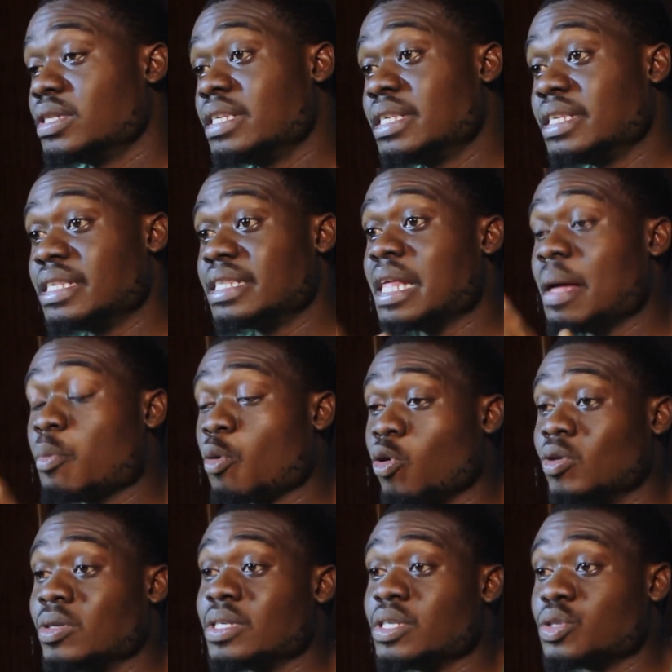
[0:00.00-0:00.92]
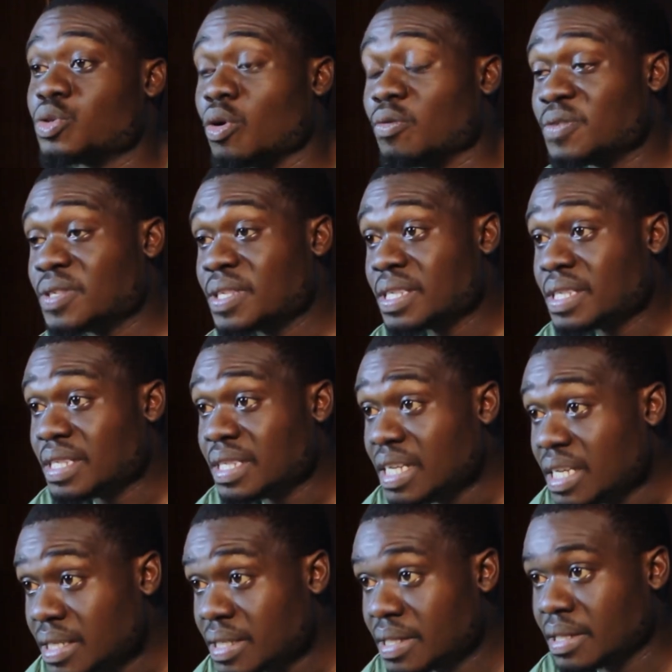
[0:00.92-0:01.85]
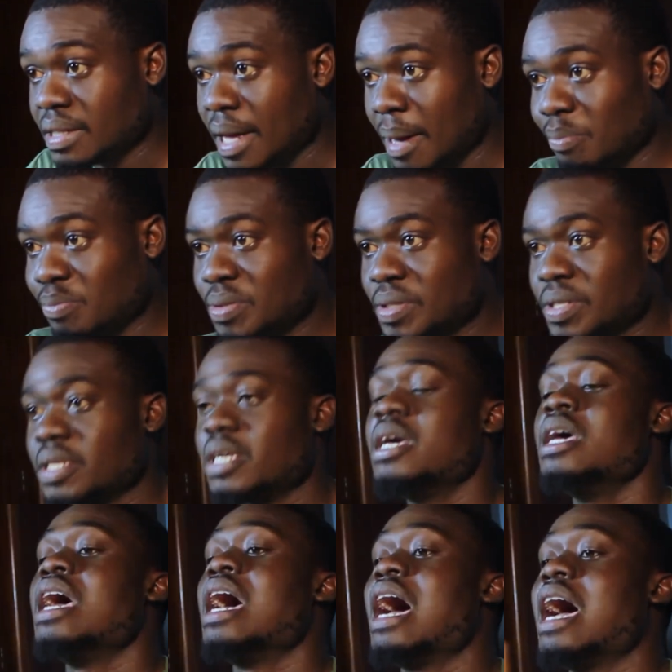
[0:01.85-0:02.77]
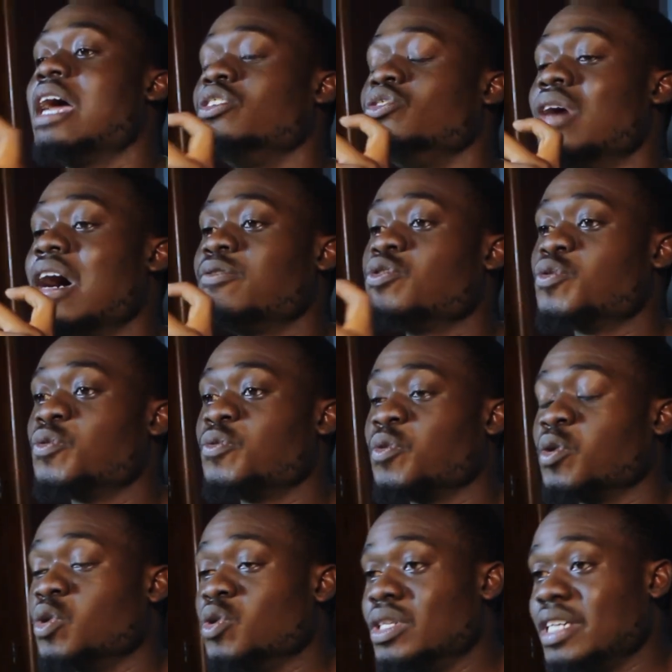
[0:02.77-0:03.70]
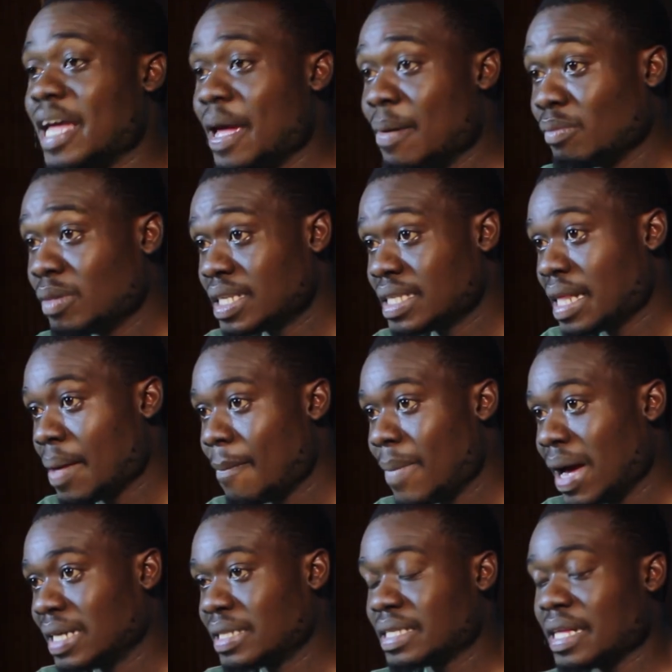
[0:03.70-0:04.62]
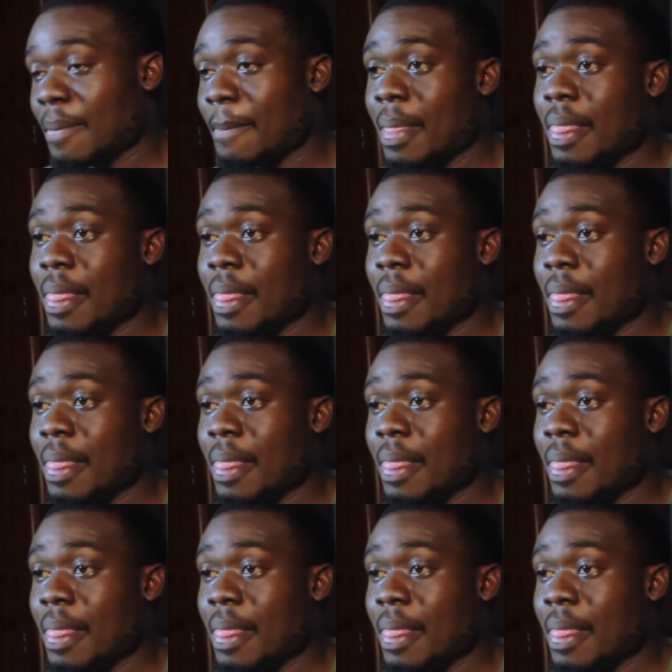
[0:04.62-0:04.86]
This system consists of 6 steps, and you have to follow them step by step.